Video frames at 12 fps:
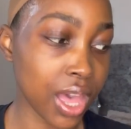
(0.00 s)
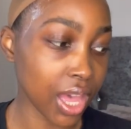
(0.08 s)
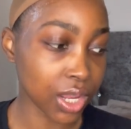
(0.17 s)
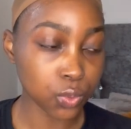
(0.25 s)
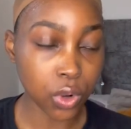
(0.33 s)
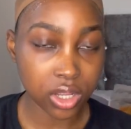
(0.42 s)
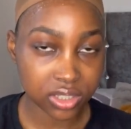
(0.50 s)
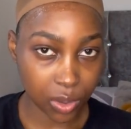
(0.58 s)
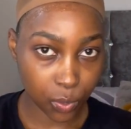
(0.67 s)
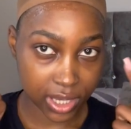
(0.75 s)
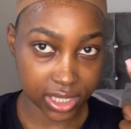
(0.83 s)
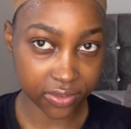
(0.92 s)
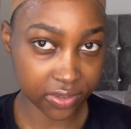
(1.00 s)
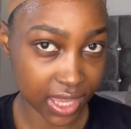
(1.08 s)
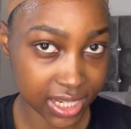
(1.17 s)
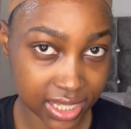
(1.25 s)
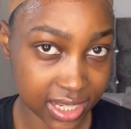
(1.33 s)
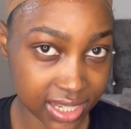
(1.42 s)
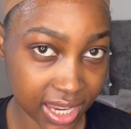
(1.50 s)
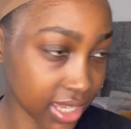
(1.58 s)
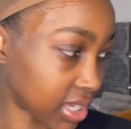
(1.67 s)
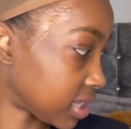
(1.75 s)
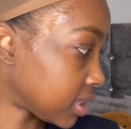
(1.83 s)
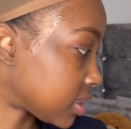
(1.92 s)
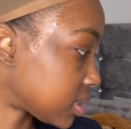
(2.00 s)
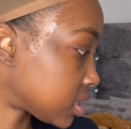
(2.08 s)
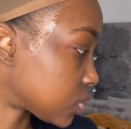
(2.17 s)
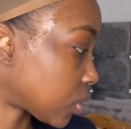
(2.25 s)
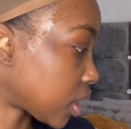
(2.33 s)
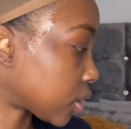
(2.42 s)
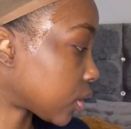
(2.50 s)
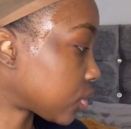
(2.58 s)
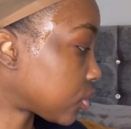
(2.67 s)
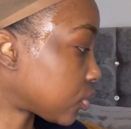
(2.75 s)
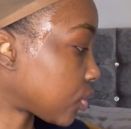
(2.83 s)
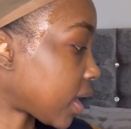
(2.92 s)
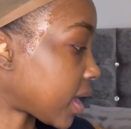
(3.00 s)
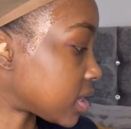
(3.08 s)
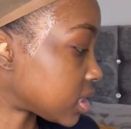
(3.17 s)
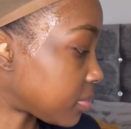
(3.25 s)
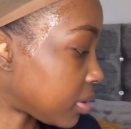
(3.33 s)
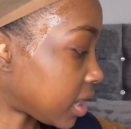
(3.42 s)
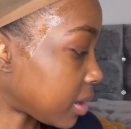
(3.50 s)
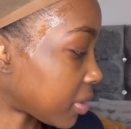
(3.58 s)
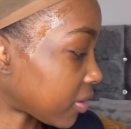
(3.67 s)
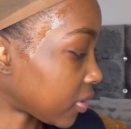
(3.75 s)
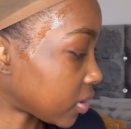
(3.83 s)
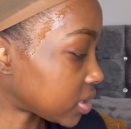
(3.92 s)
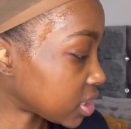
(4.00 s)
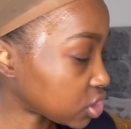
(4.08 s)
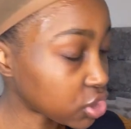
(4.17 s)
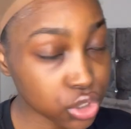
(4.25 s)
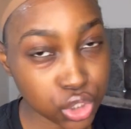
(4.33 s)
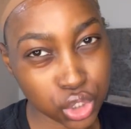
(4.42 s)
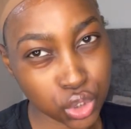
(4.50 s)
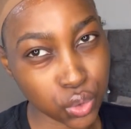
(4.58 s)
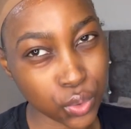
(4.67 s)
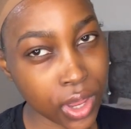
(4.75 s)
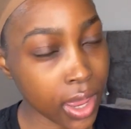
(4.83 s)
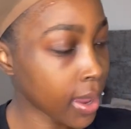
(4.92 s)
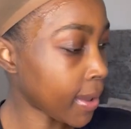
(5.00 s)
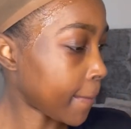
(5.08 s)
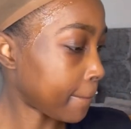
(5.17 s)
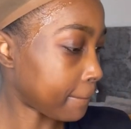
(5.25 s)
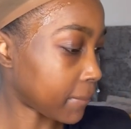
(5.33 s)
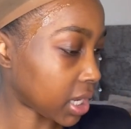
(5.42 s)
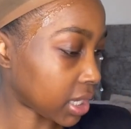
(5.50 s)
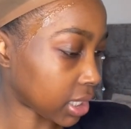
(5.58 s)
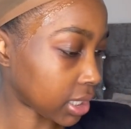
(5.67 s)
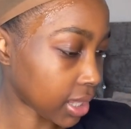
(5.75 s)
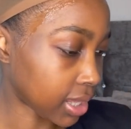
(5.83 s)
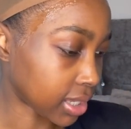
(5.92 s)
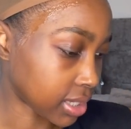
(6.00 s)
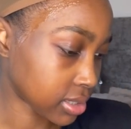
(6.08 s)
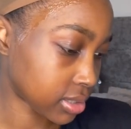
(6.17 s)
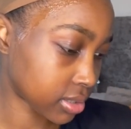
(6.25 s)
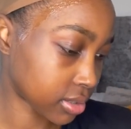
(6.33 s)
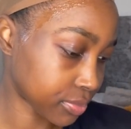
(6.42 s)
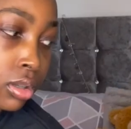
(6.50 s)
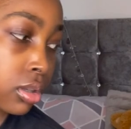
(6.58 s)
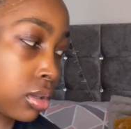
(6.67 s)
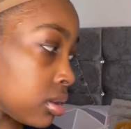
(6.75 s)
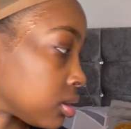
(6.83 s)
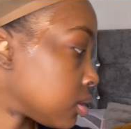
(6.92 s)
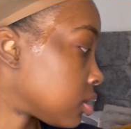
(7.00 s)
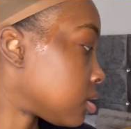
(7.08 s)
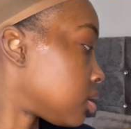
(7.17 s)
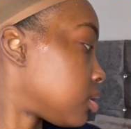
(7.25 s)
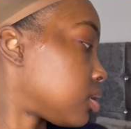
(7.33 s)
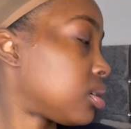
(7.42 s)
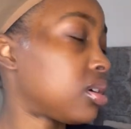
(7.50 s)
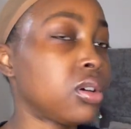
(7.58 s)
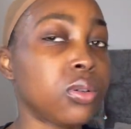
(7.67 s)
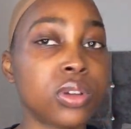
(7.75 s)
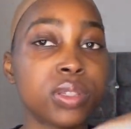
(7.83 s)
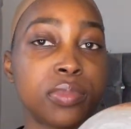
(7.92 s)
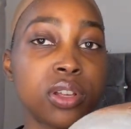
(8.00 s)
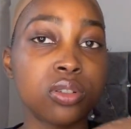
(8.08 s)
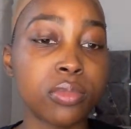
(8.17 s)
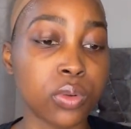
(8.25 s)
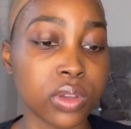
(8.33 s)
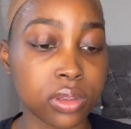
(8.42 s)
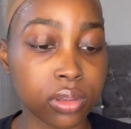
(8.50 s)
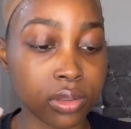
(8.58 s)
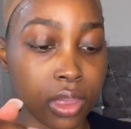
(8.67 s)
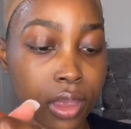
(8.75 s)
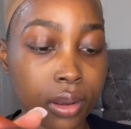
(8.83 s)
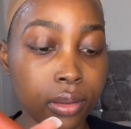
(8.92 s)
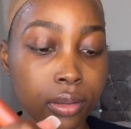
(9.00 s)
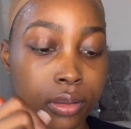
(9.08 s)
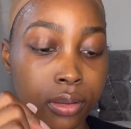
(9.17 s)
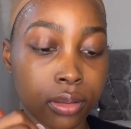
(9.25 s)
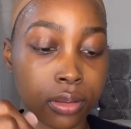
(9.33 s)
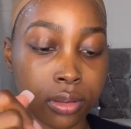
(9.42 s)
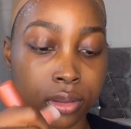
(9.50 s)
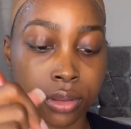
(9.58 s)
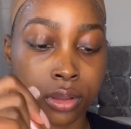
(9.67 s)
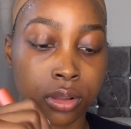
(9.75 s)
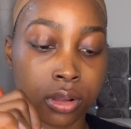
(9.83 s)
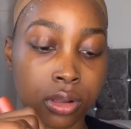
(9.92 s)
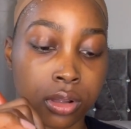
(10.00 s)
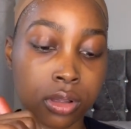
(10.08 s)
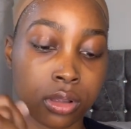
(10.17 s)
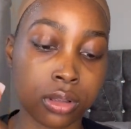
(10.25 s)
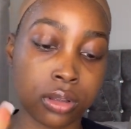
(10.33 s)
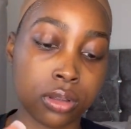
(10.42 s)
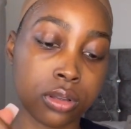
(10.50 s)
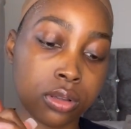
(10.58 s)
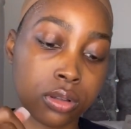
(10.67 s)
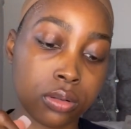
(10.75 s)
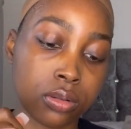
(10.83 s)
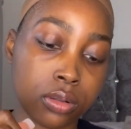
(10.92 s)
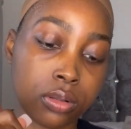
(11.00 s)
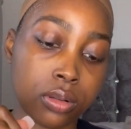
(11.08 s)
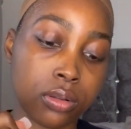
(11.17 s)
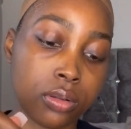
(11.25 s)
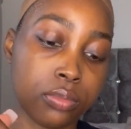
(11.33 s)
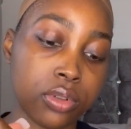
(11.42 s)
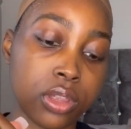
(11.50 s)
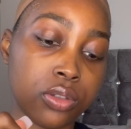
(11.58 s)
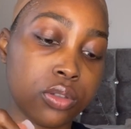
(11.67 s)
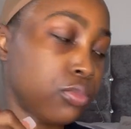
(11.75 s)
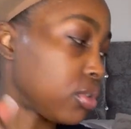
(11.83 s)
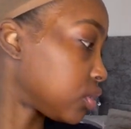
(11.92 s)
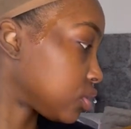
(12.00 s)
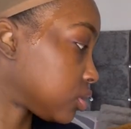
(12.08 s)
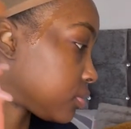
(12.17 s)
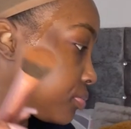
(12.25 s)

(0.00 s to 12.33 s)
whilst I'm waiting for that to get tacky, this is where I go through and apply my foundation to my lace. Always blend on my wig head with the brush,